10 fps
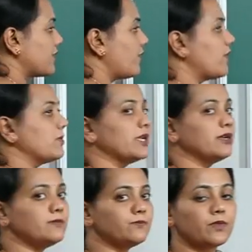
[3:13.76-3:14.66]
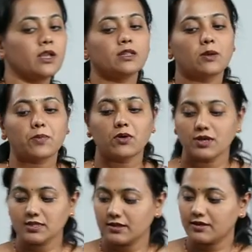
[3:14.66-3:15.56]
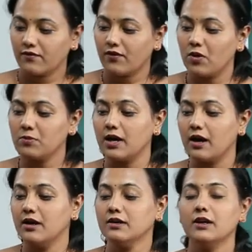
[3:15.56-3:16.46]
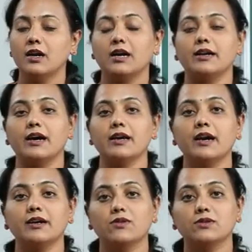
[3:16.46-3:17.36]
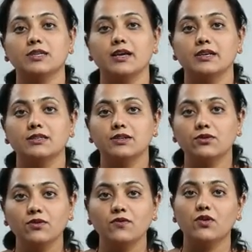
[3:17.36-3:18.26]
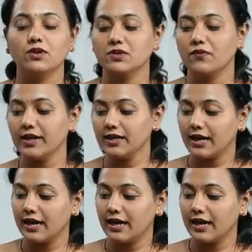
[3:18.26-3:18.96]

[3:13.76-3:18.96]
are formed here? The products that are formed are dihydroxyacetone phosphate